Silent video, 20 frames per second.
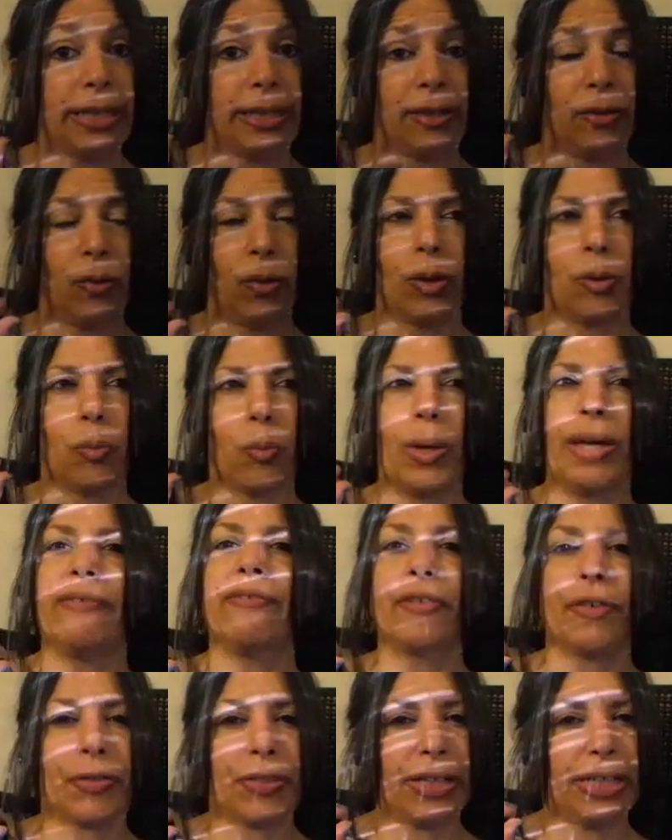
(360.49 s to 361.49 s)
thin, or
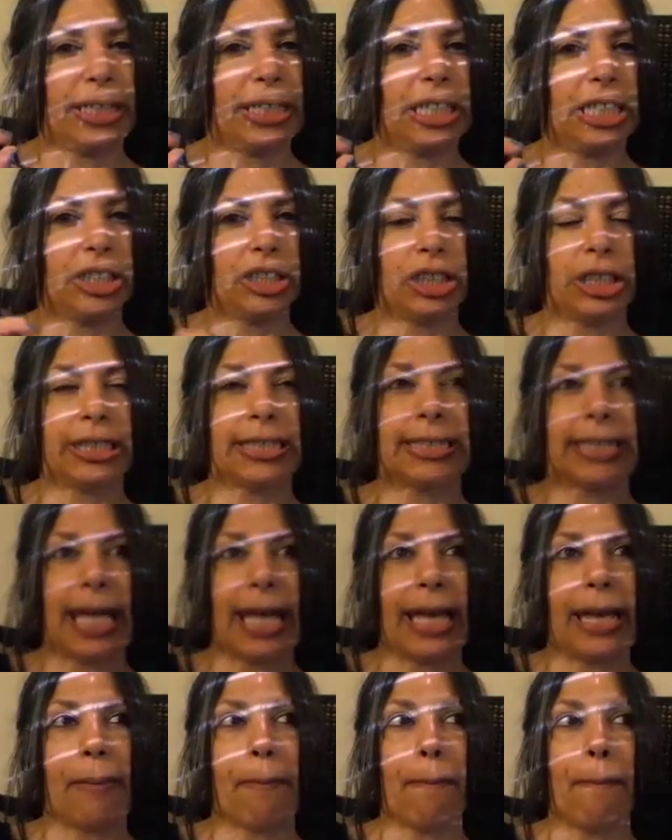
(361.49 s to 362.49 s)
wafer thin, I should
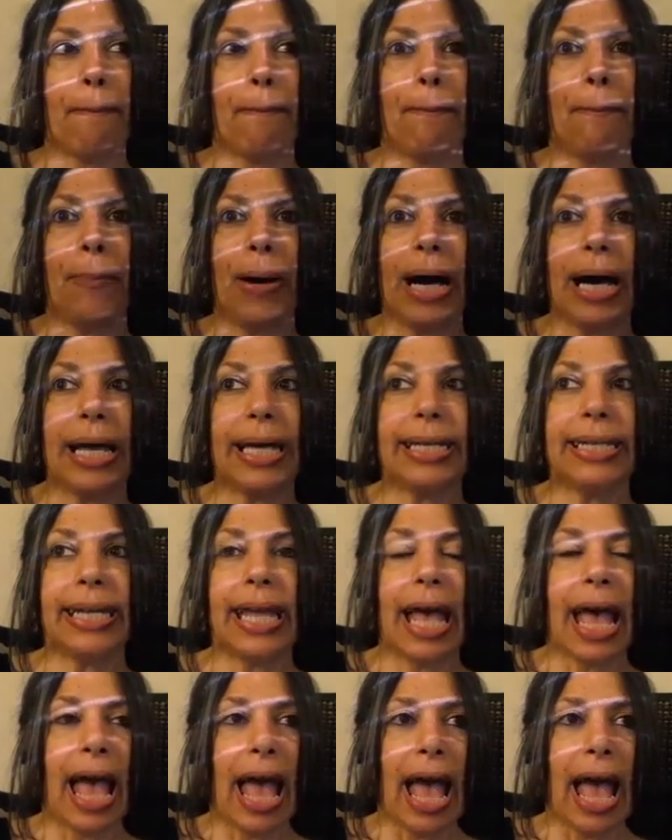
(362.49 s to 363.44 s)
say. But